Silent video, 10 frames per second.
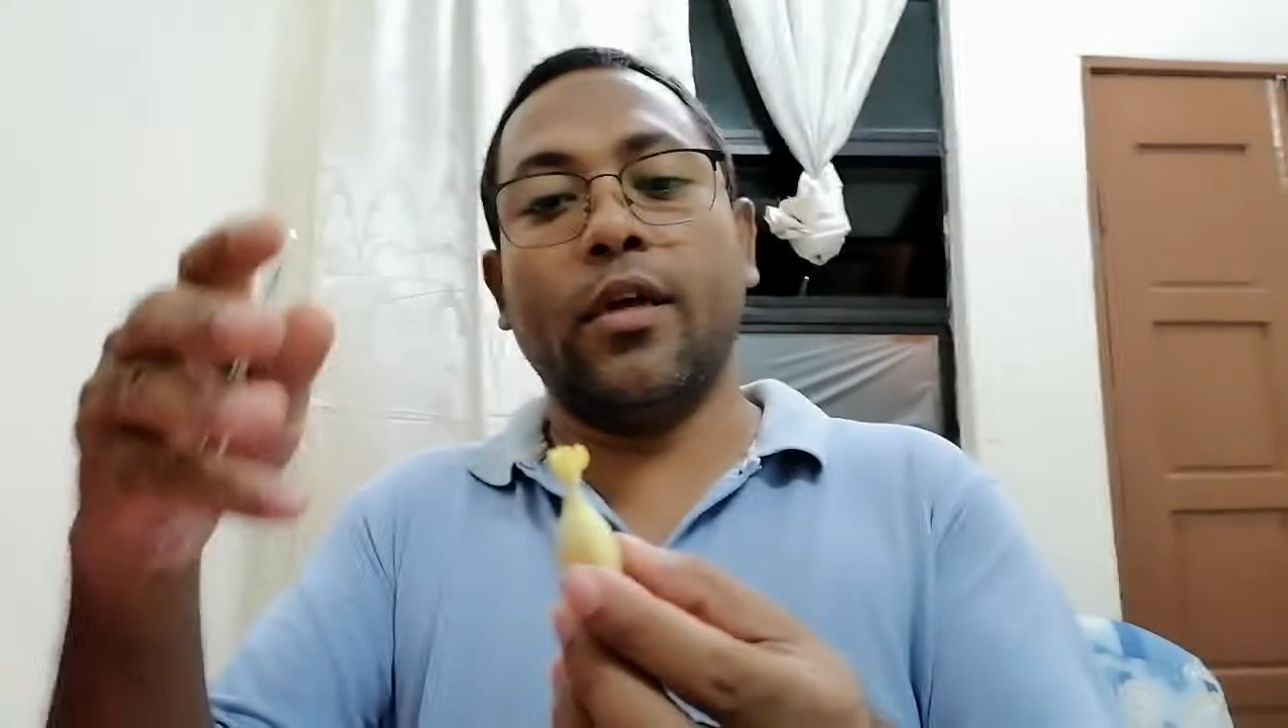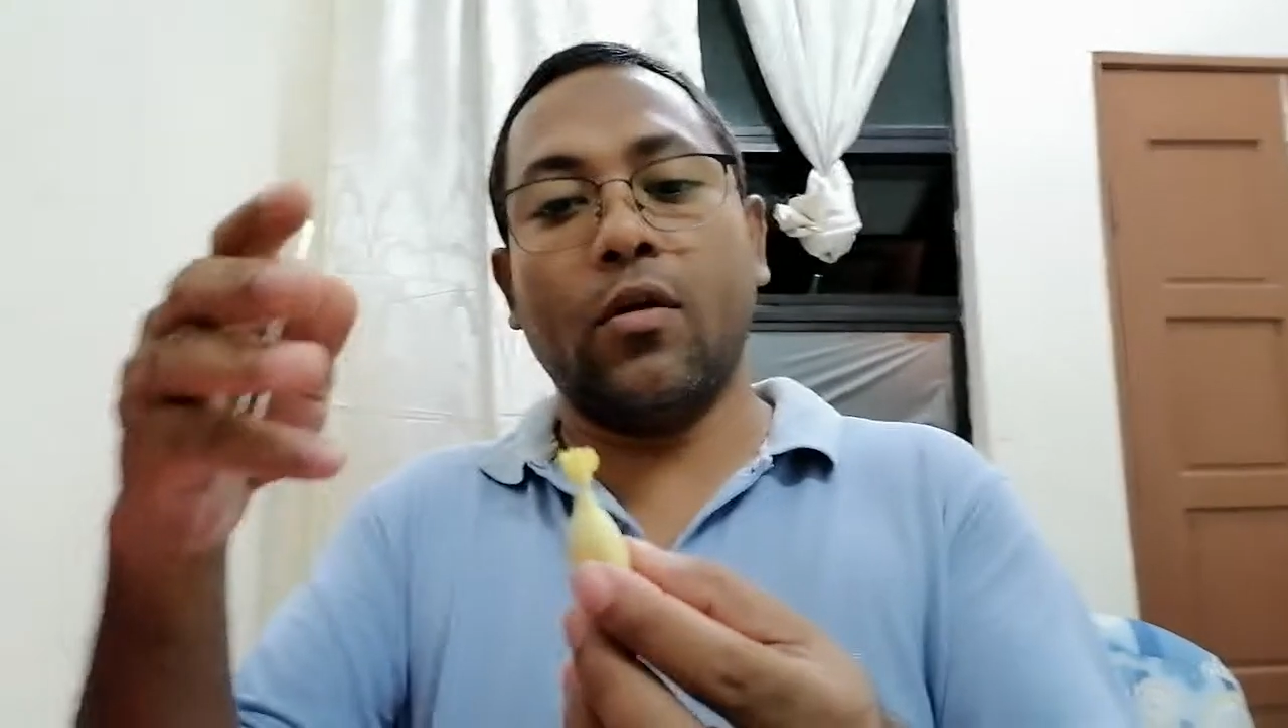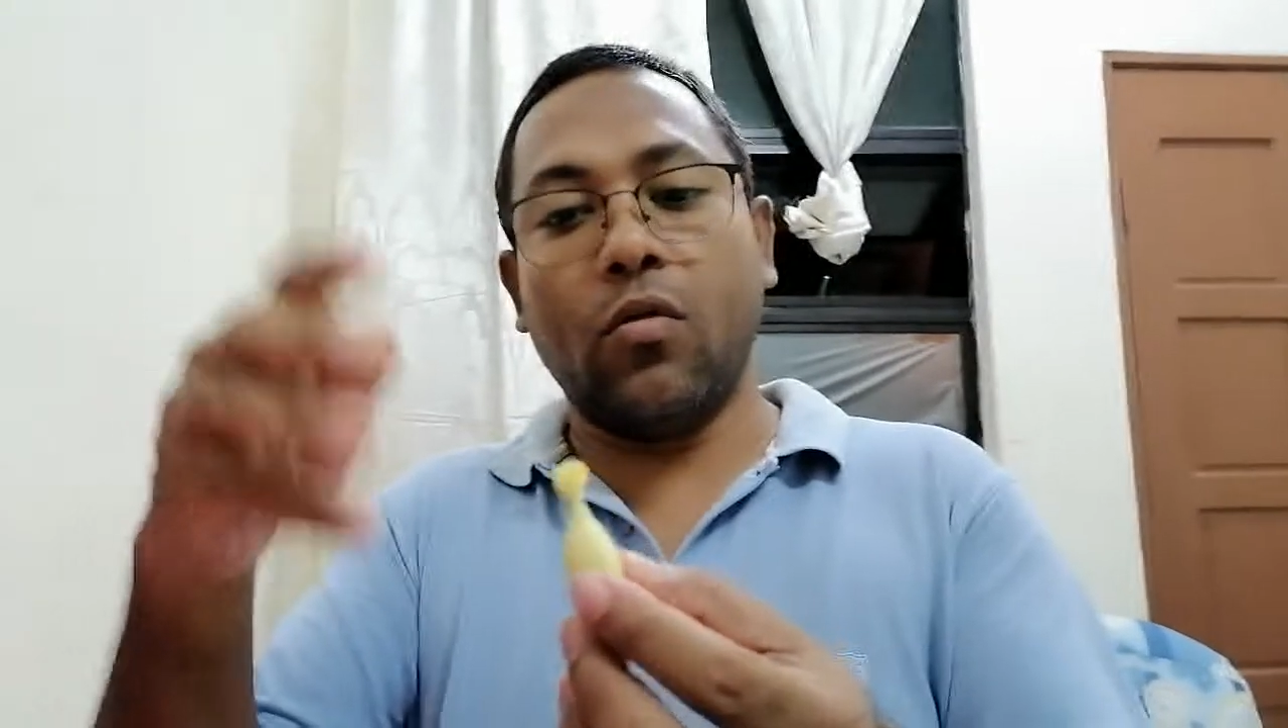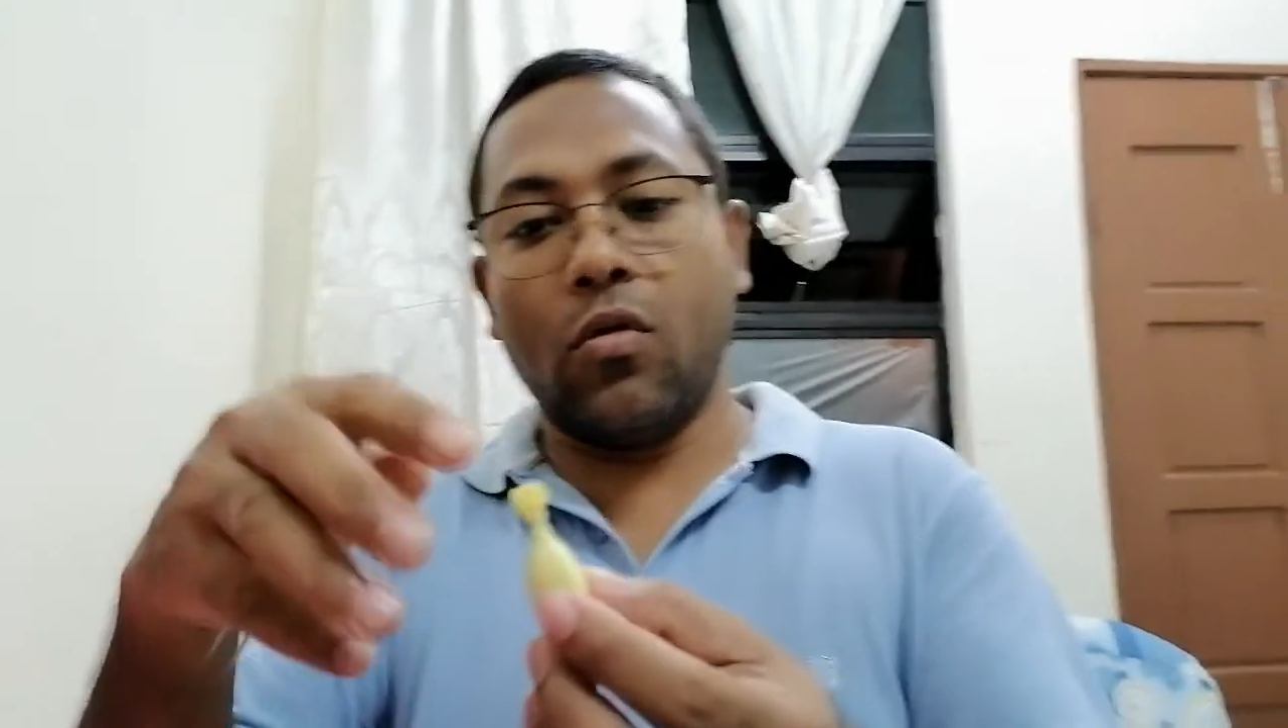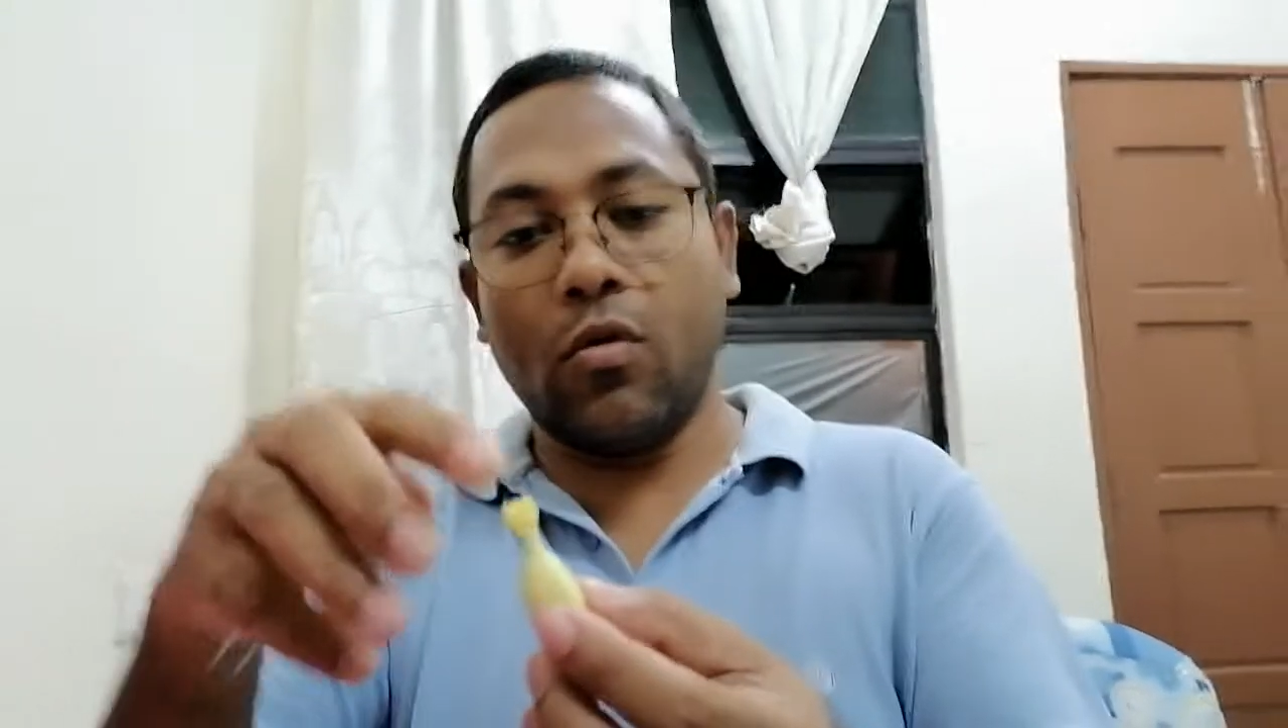their
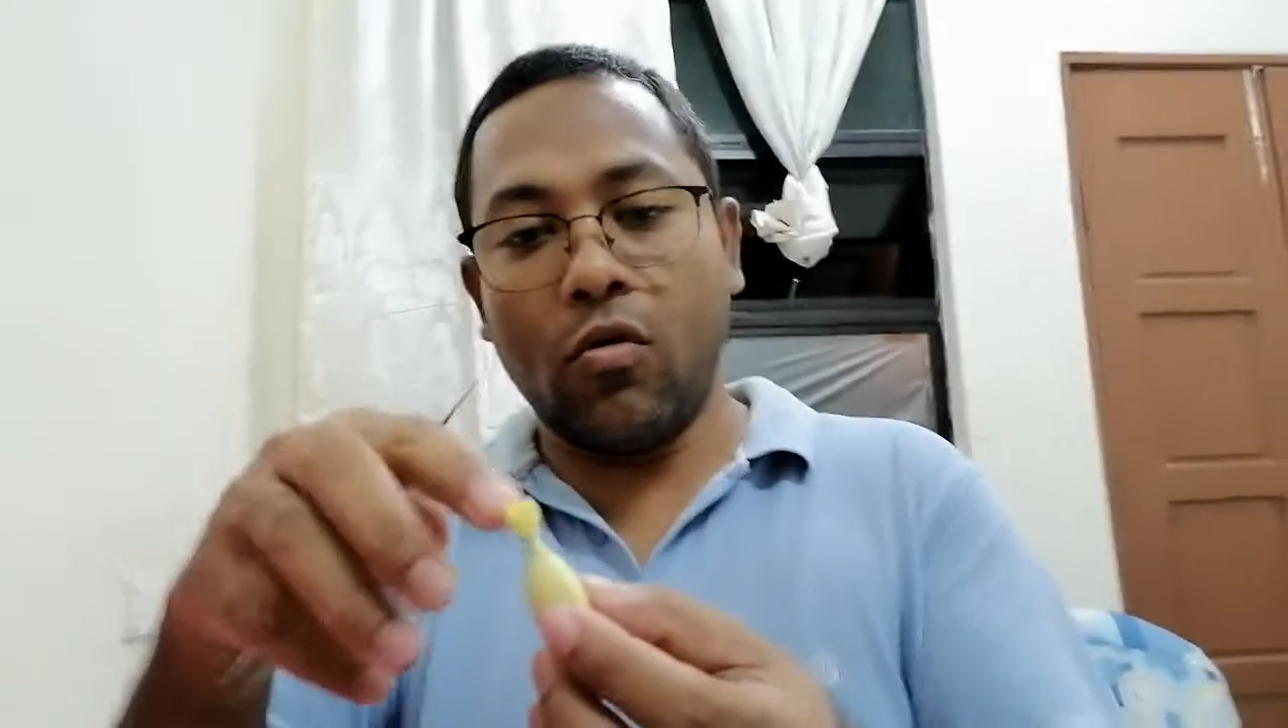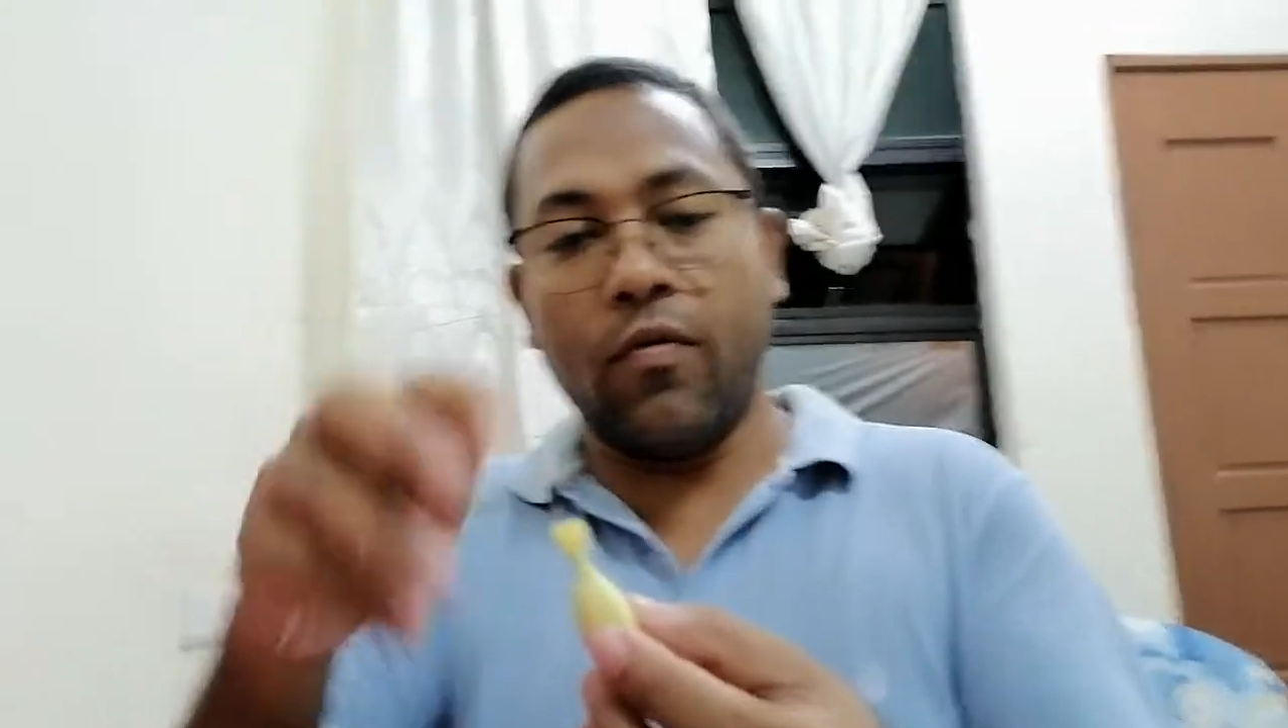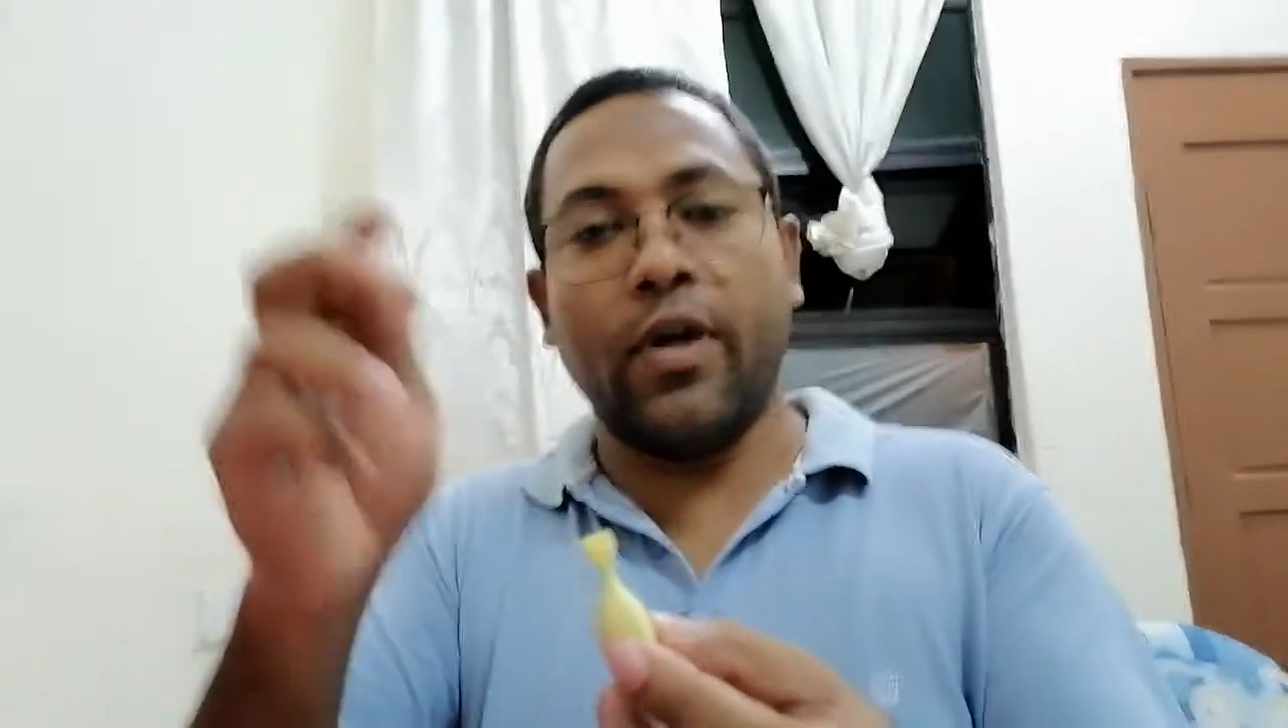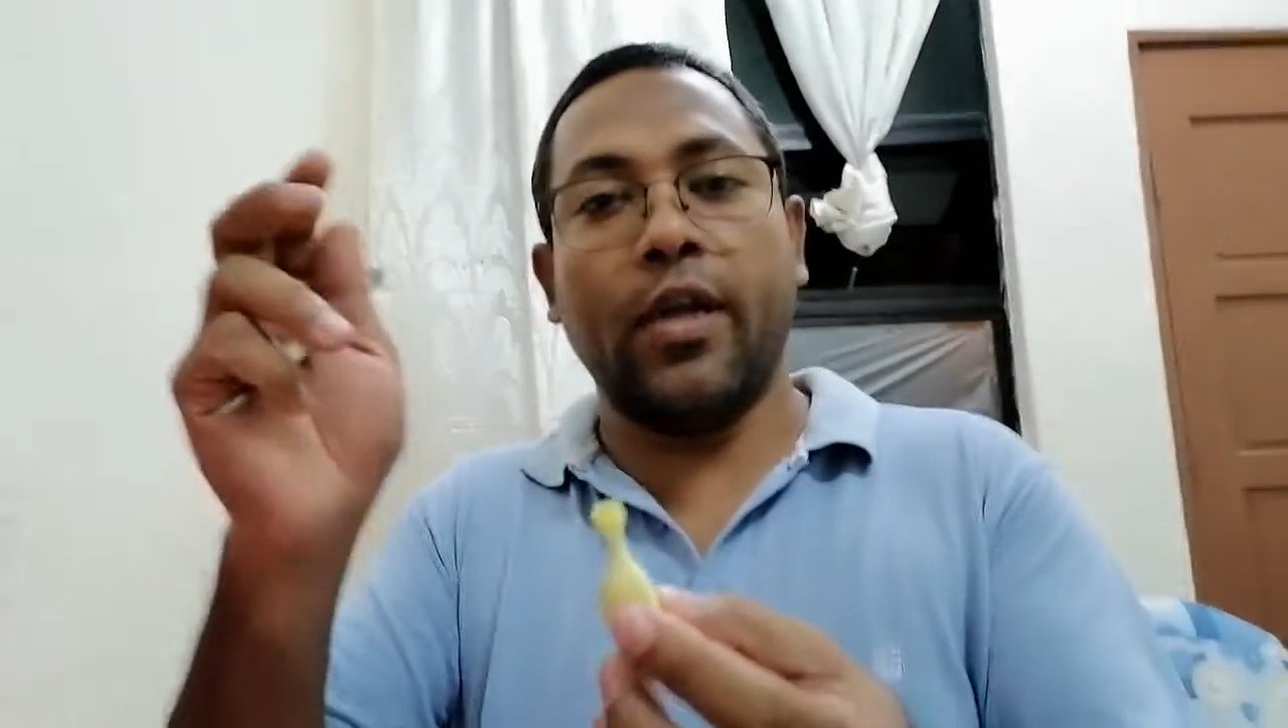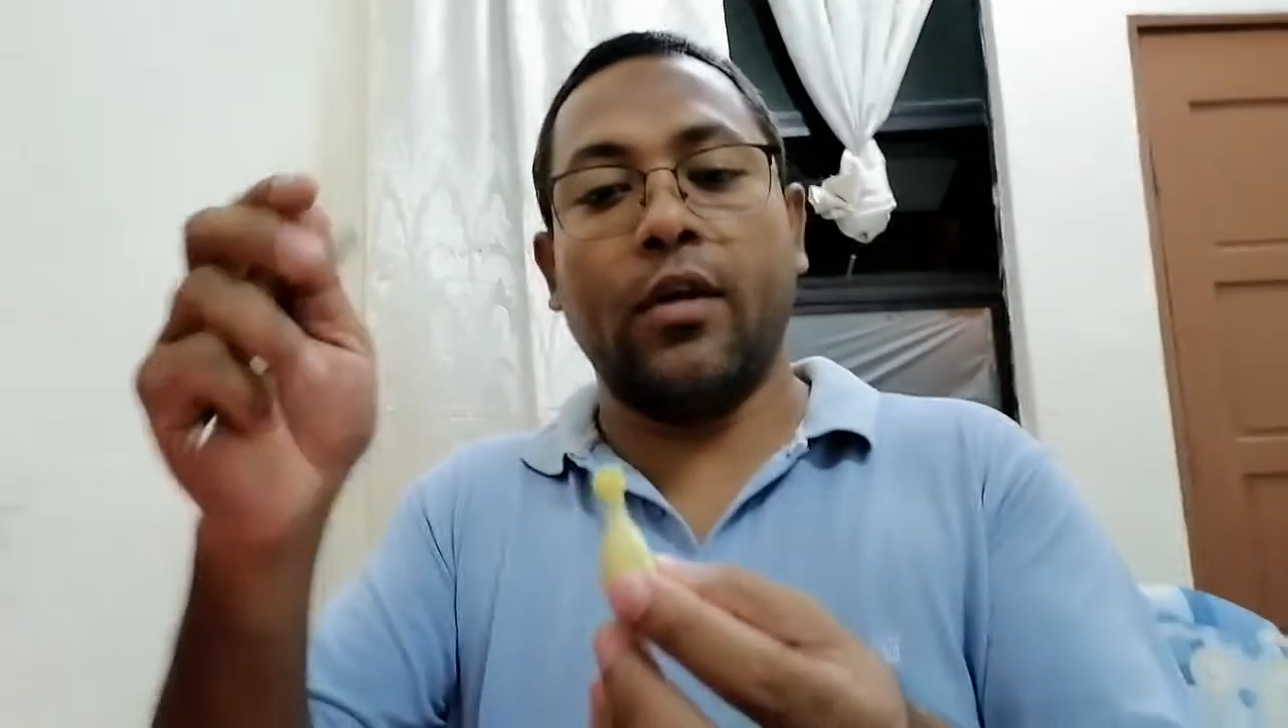own
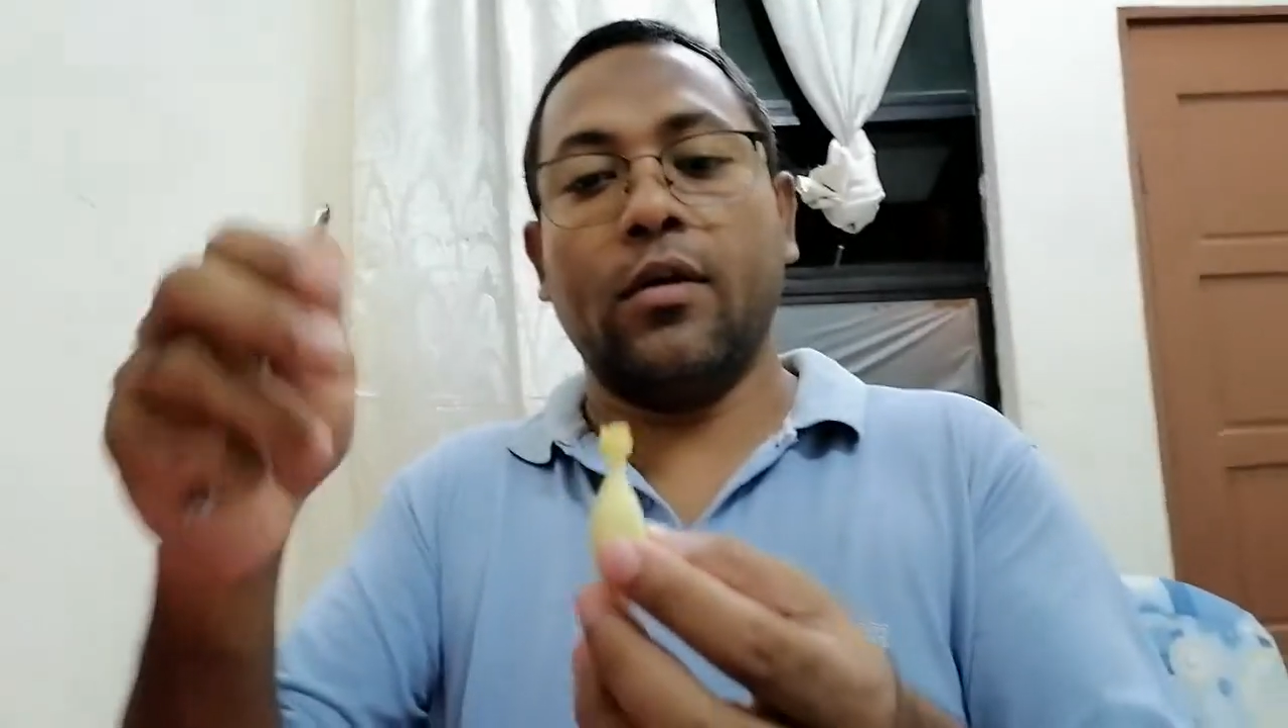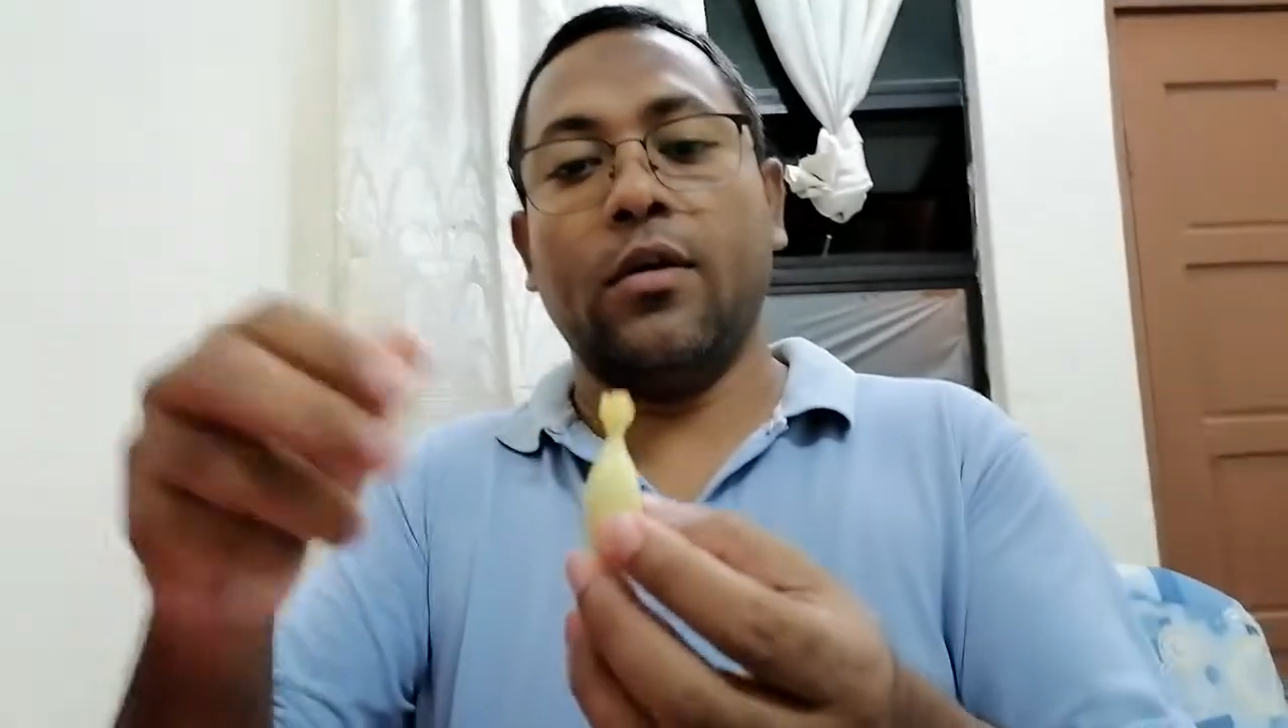ovary.